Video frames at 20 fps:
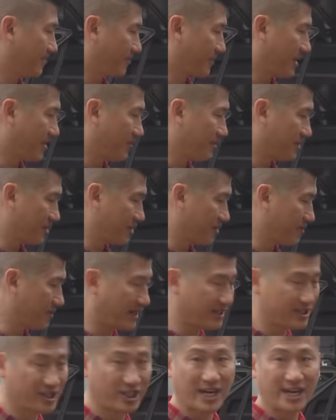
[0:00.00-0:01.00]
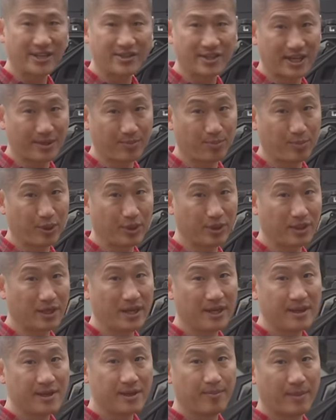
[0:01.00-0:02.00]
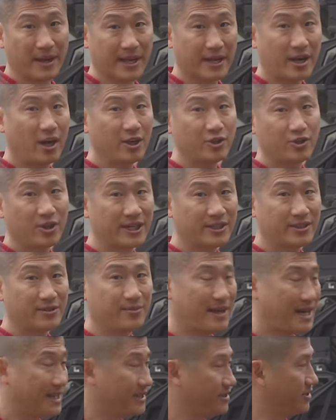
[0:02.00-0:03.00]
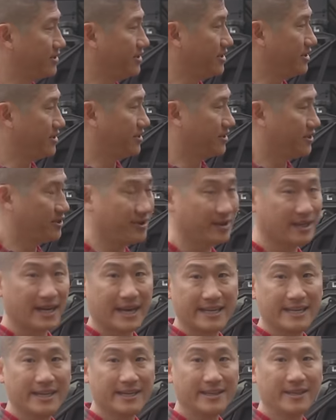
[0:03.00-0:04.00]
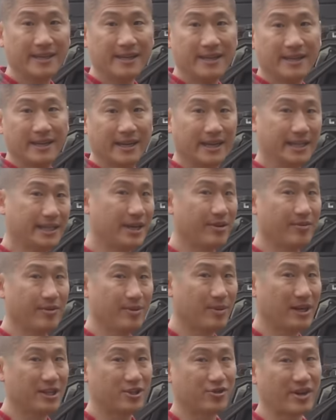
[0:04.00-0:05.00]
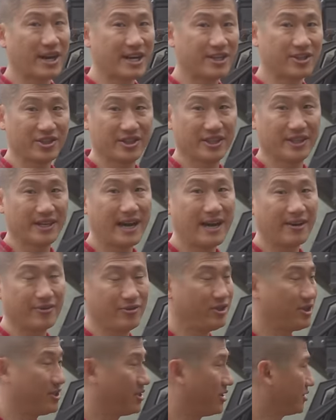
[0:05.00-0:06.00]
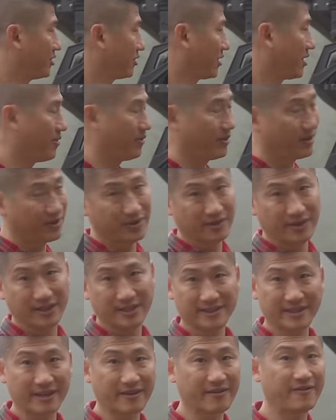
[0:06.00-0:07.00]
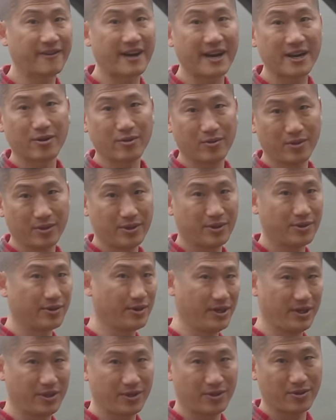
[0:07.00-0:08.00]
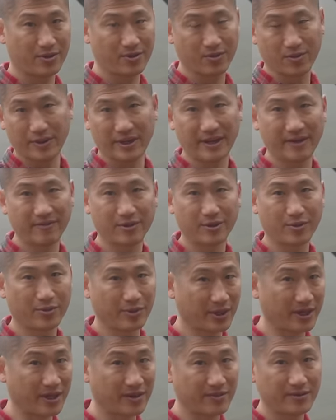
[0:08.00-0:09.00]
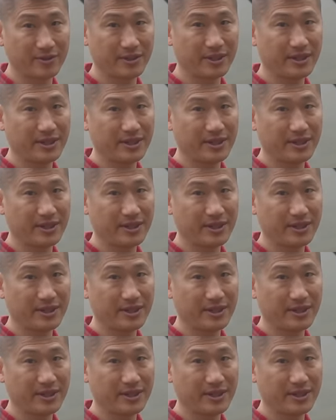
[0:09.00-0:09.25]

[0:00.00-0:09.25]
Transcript: carries a good amount of trash. I put my contractor bags in here to line it and carry my trash in and out. You can also carry other things like firewood or gear or whatever, or recovery